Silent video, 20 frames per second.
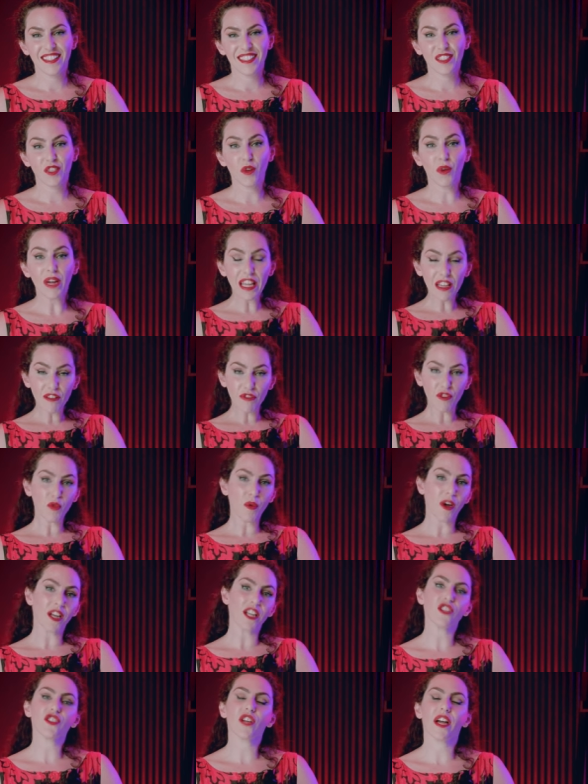So if you
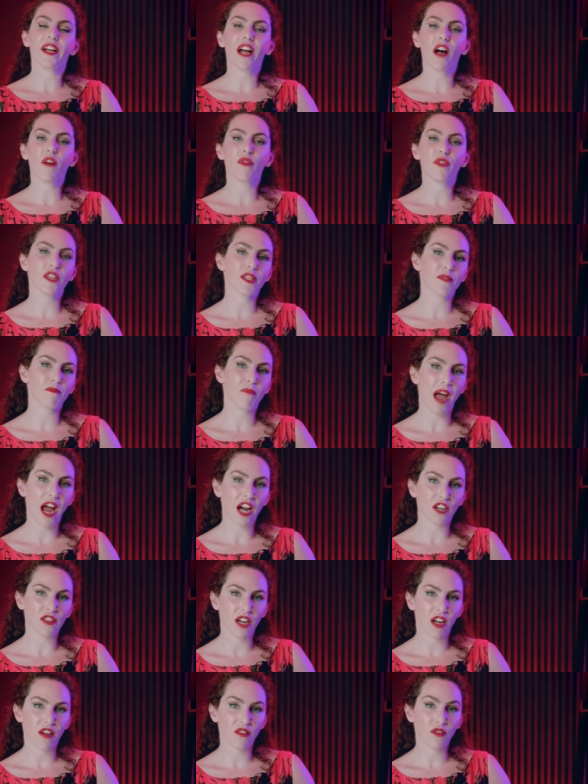wanna check out this
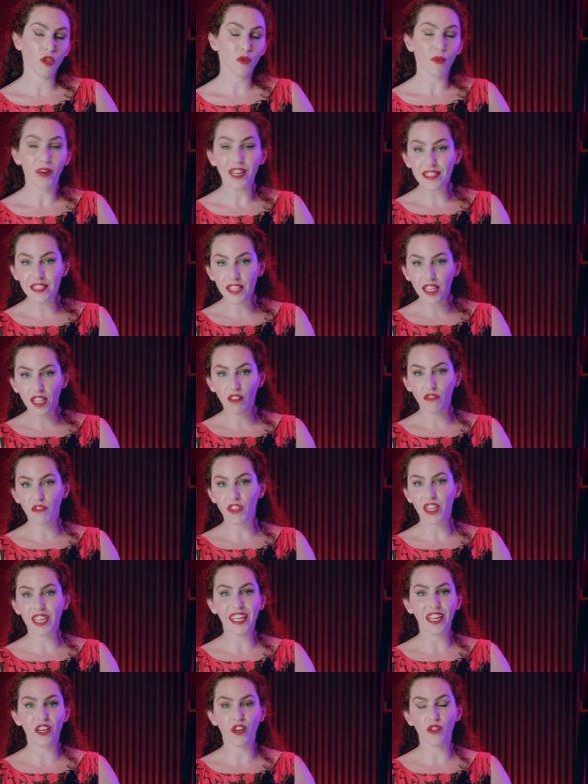background or you wanna see any of the
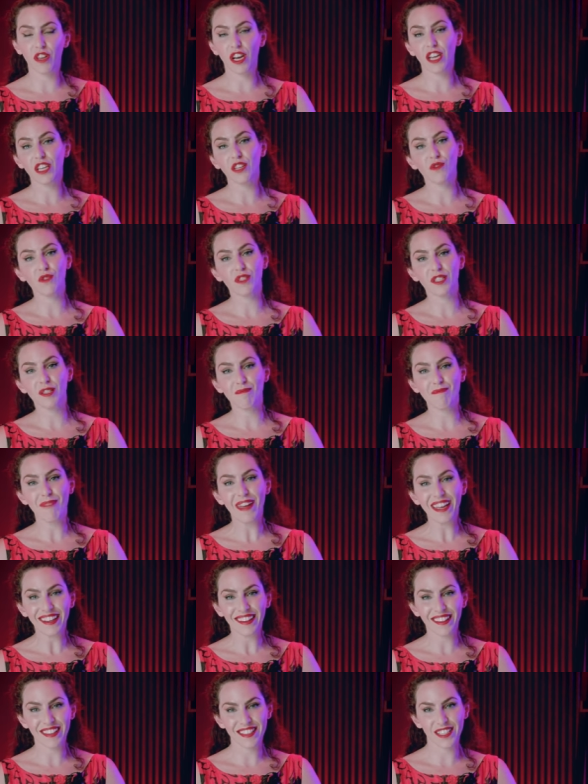gear that I used to
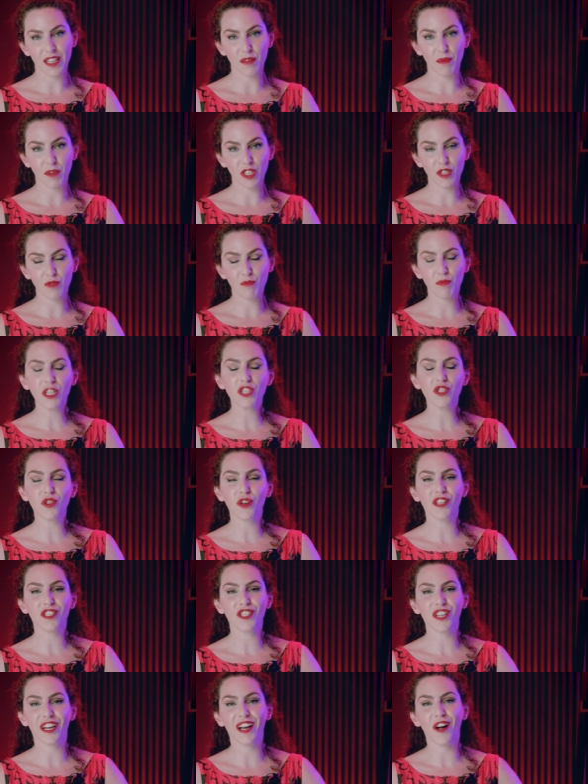make this image, be sure to
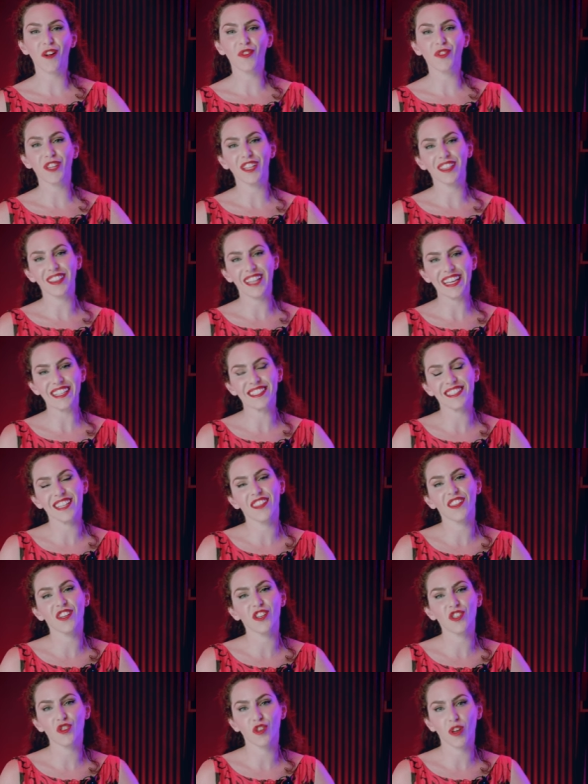check out the links in
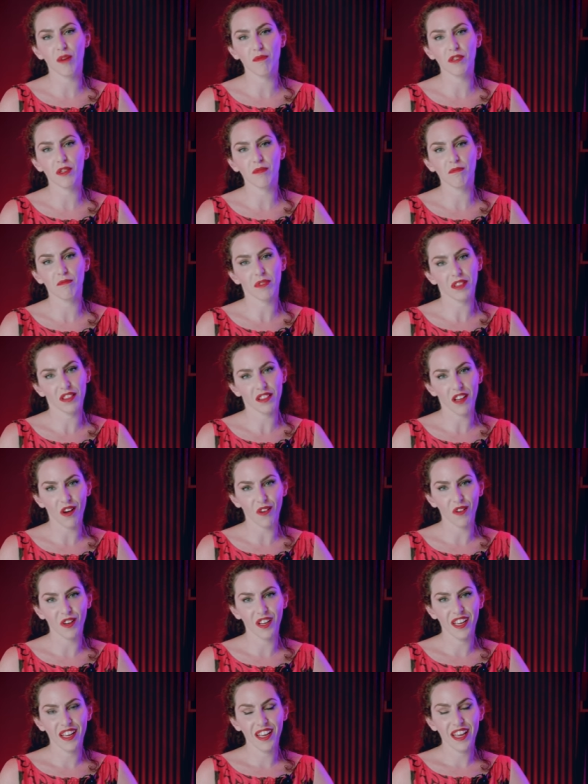the description below.